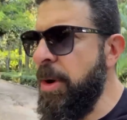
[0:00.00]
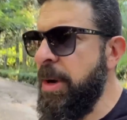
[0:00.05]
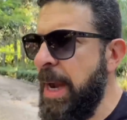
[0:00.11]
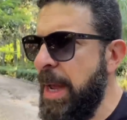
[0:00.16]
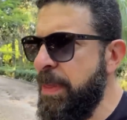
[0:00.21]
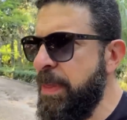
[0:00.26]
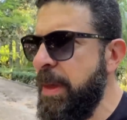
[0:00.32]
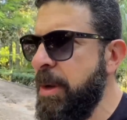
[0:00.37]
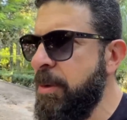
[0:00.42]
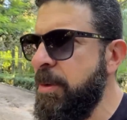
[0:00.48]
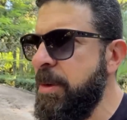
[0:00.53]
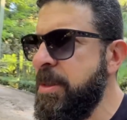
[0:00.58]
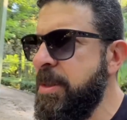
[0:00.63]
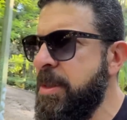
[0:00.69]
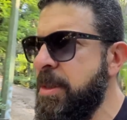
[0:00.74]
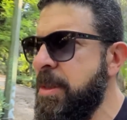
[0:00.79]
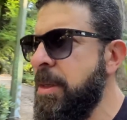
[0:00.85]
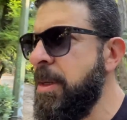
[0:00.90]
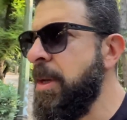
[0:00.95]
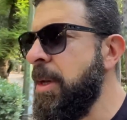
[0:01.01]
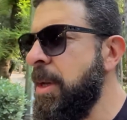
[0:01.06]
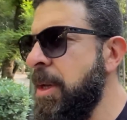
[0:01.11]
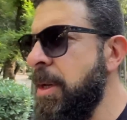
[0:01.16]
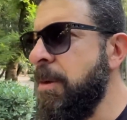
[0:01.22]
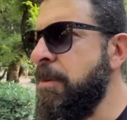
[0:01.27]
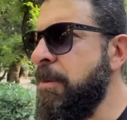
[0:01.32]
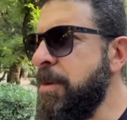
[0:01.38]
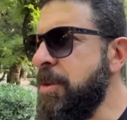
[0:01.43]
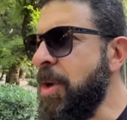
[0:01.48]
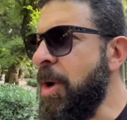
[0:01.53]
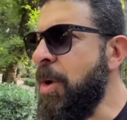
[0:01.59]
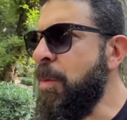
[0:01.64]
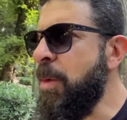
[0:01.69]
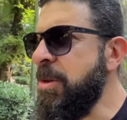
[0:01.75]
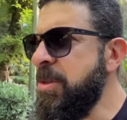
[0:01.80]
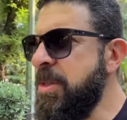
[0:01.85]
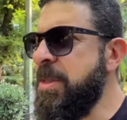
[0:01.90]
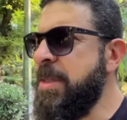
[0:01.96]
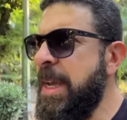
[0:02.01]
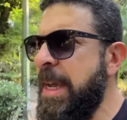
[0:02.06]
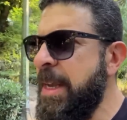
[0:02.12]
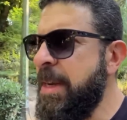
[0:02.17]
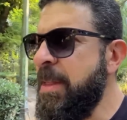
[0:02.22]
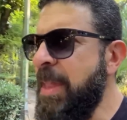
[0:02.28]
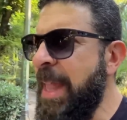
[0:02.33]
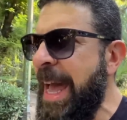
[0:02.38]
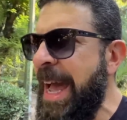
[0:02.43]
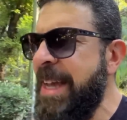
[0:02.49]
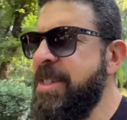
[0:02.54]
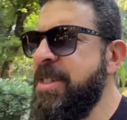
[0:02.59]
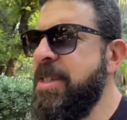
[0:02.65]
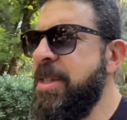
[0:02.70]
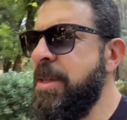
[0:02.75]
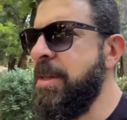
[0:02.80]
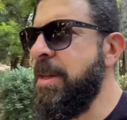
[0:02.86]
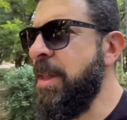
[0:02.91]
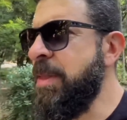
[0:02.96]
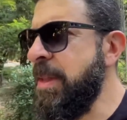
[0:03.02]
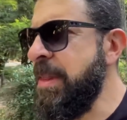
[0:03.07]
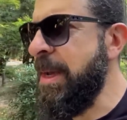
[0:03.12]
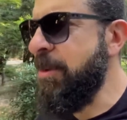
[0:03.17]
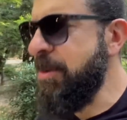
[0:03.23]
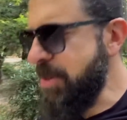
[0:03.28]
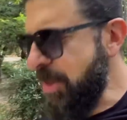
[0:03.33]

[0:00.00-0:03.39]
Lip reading: I think, was almost dead last. I think that was